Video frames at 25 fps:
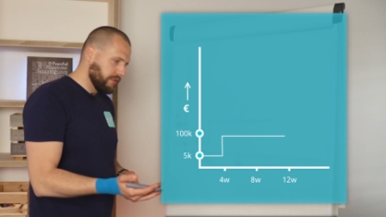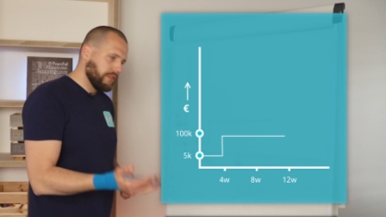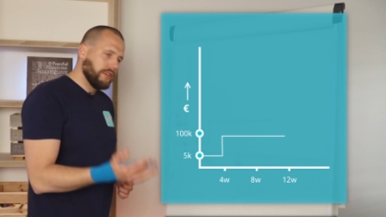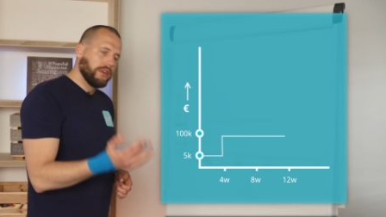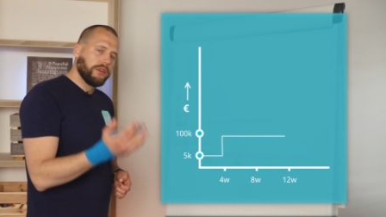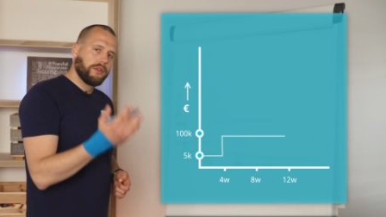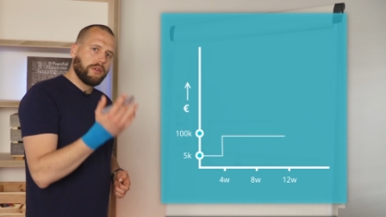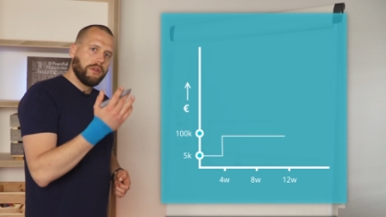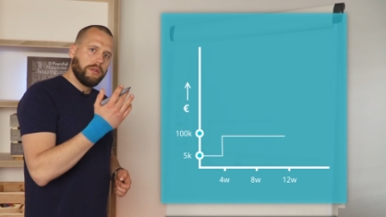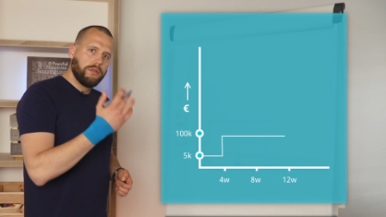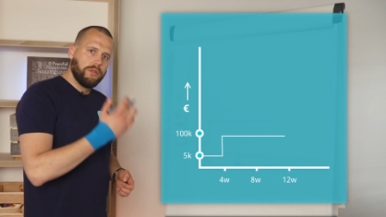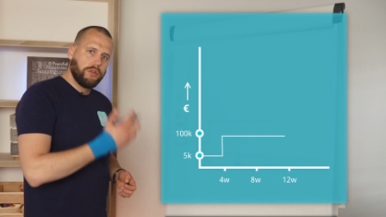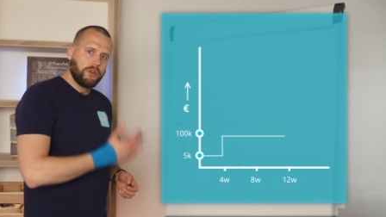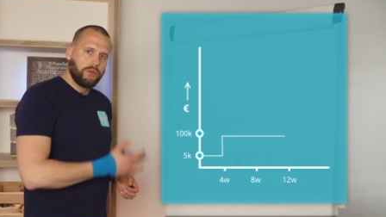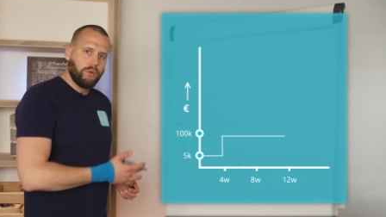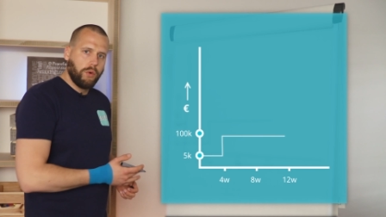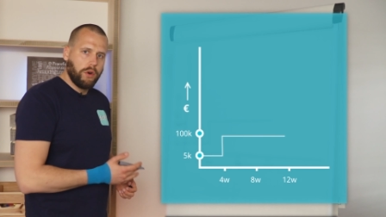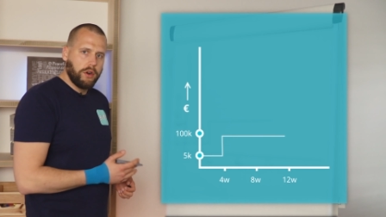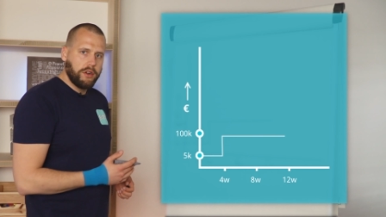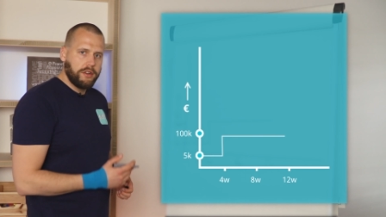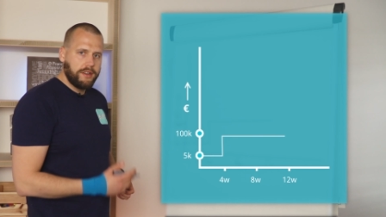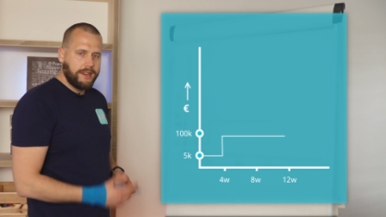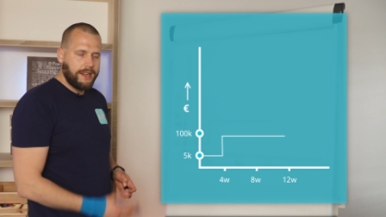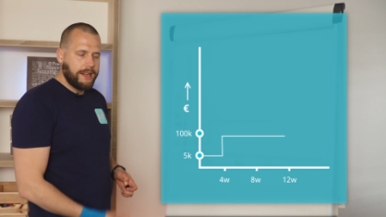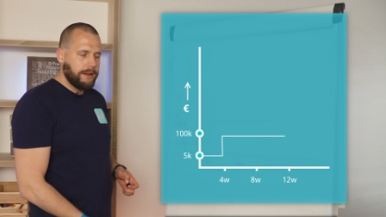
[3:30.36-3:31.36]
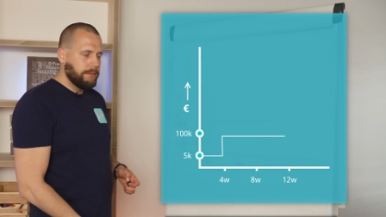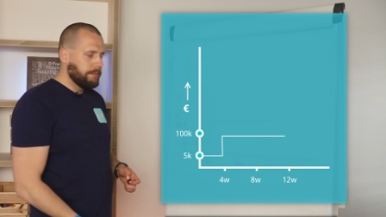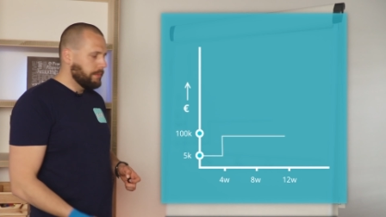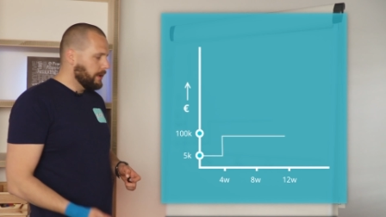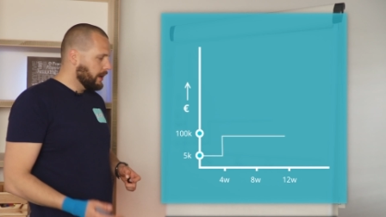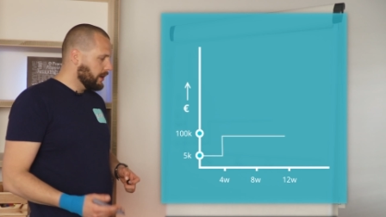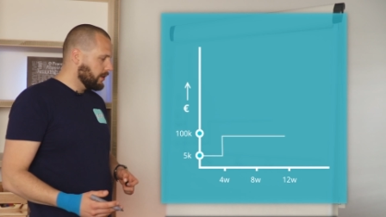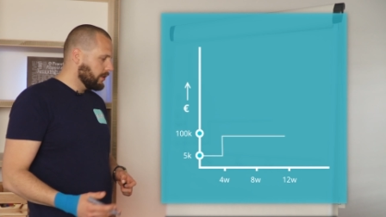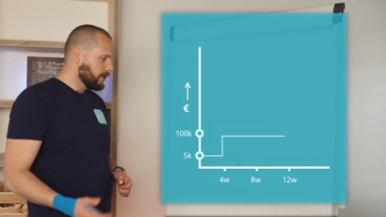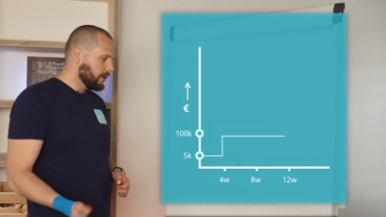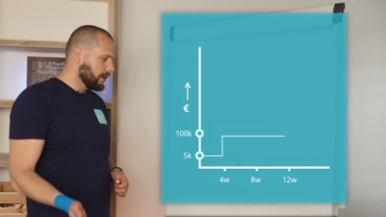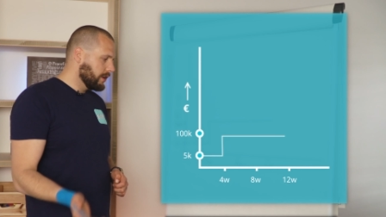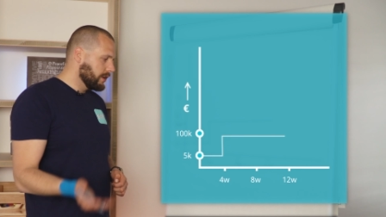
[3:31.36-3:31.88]
the quarantine
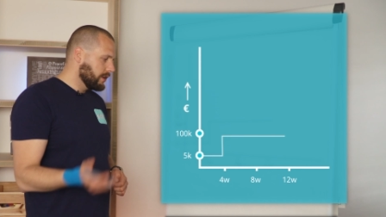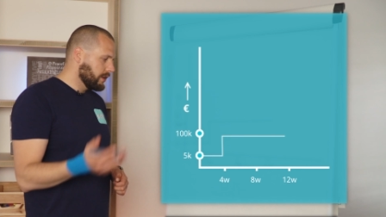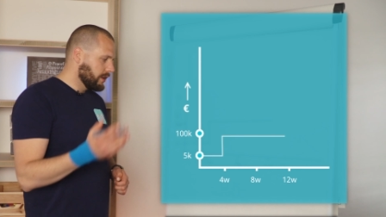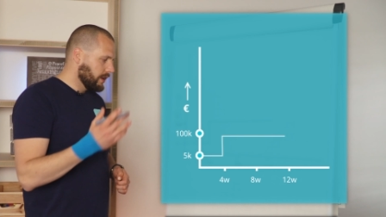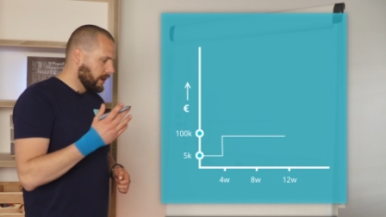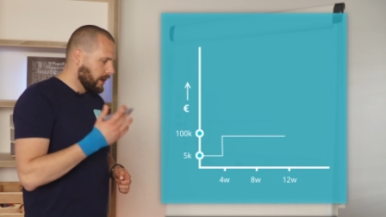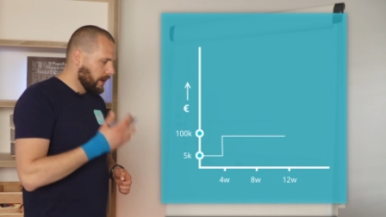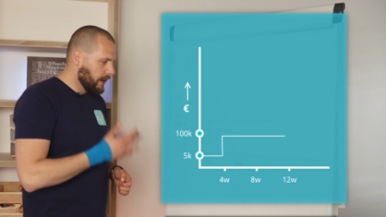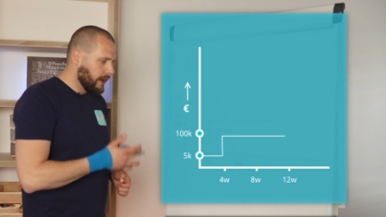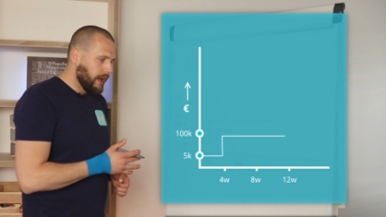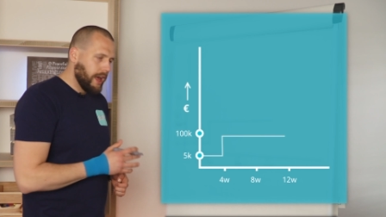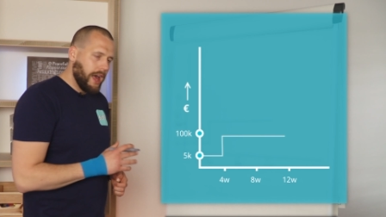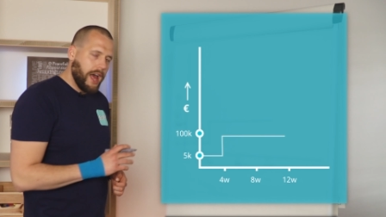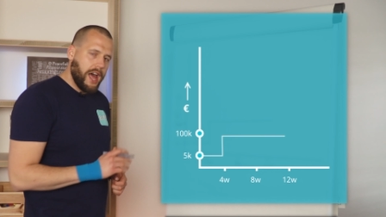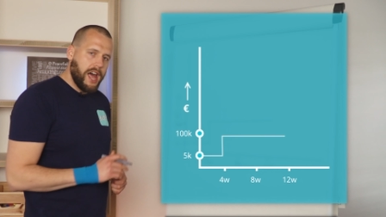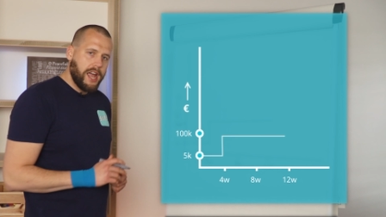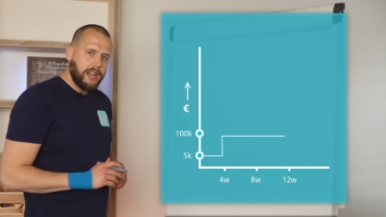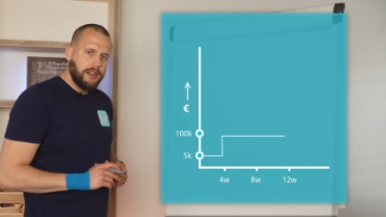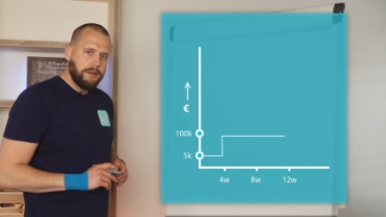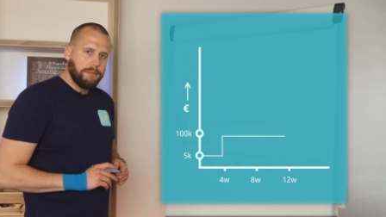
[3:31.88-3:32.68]
period and